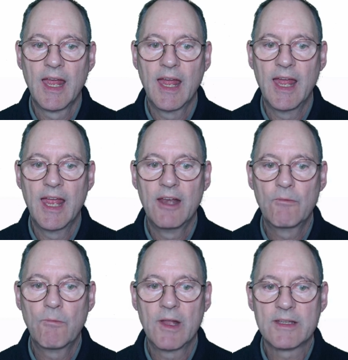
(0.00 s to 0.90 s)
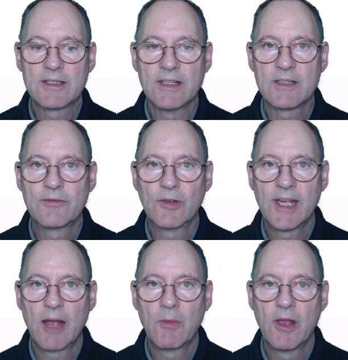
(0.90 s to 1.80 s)
And once it's fully
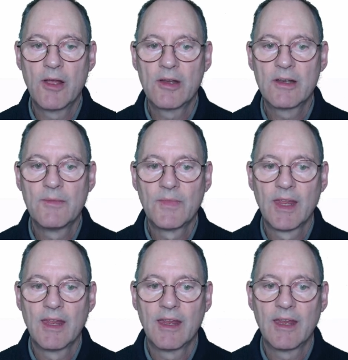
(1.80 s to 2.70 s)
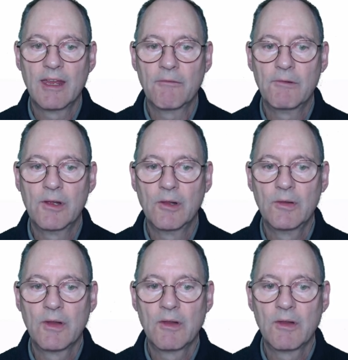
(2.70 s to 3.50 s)
uploaded, it will